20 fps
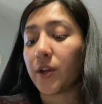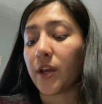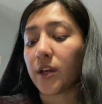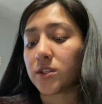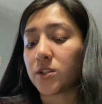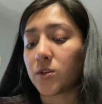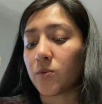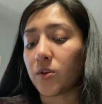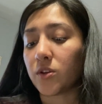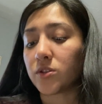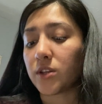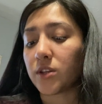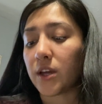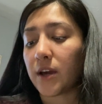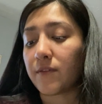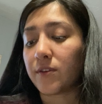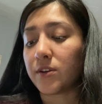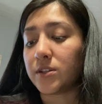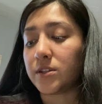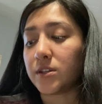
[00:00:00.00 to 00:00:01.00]
so we also
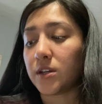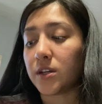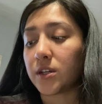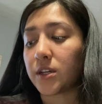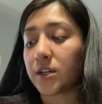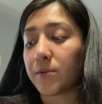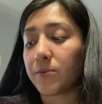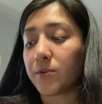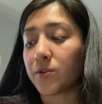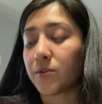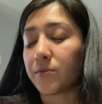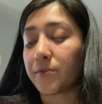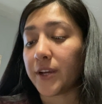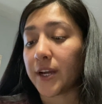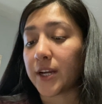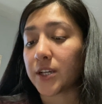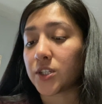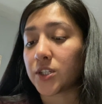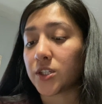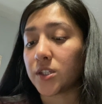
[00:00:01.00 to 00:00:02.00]
have a chemical
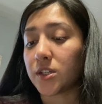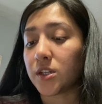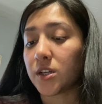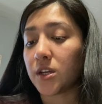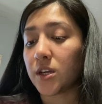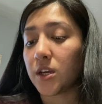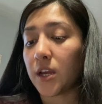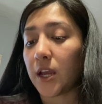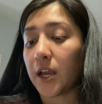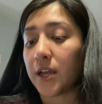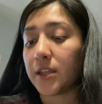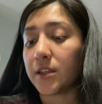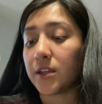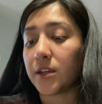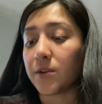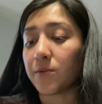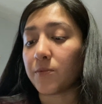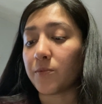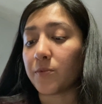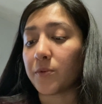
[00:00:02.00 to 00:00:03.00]
reaction, and
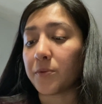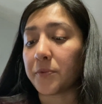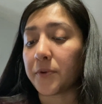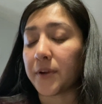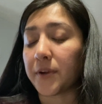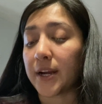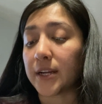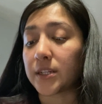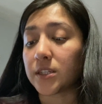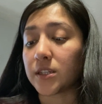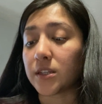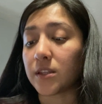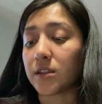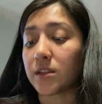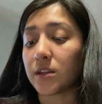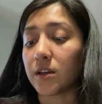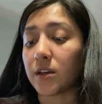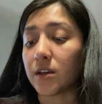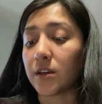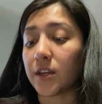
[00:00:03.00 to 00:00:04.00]
then we reacted
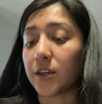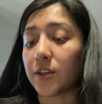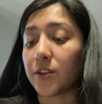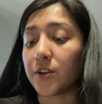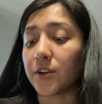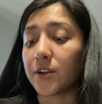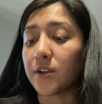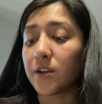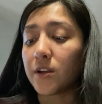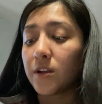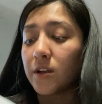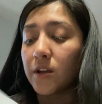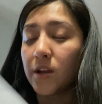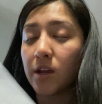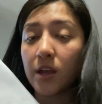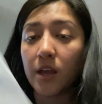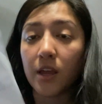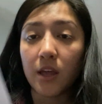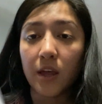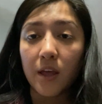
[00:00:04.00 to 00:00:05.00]
either
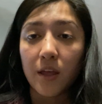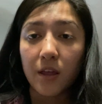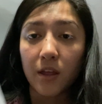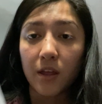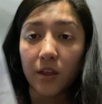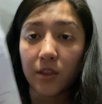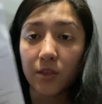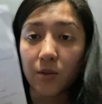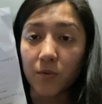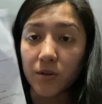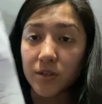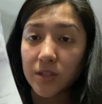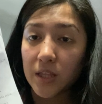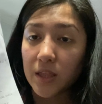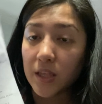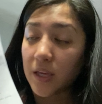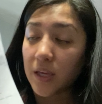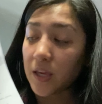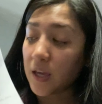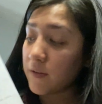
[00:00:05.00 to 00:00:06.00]
the ones that
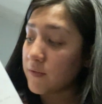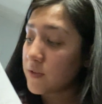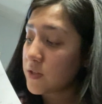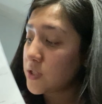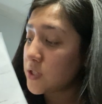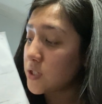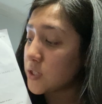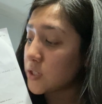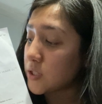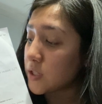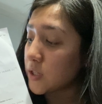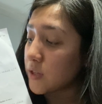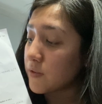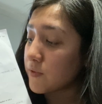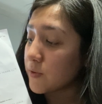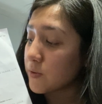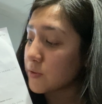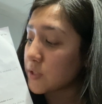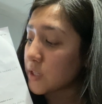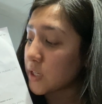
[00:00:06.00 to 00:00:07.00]
they gave us to see if
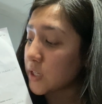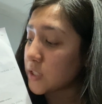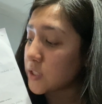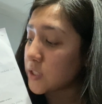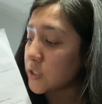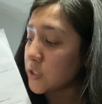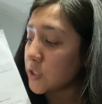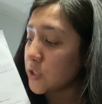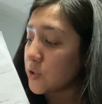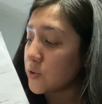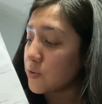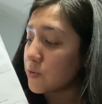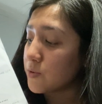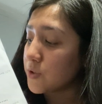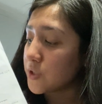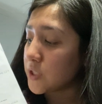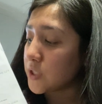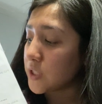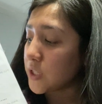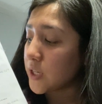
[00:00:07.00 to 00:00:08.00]
it was like Cu or
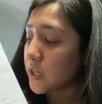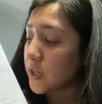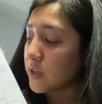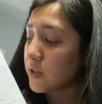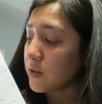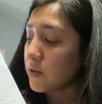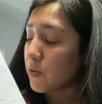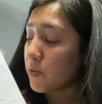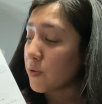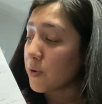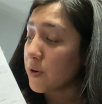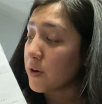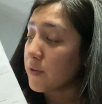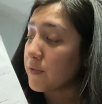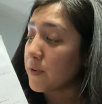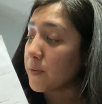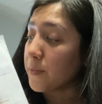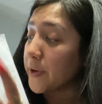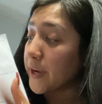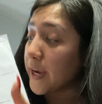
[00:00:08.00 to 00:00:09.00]
Zn, or if
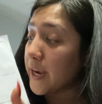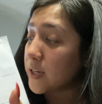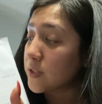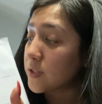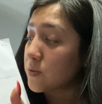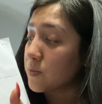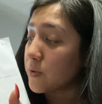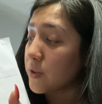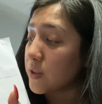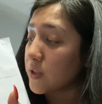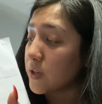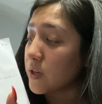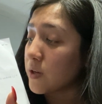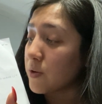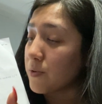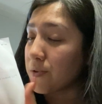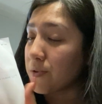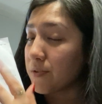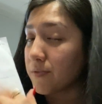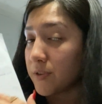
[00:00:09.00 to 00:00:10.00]
it reacts with it
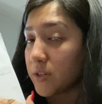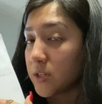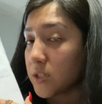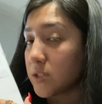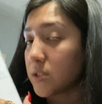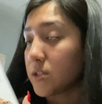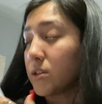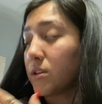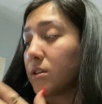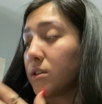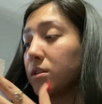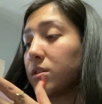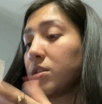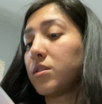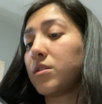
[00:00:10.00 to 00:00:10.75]
or if it doesn't.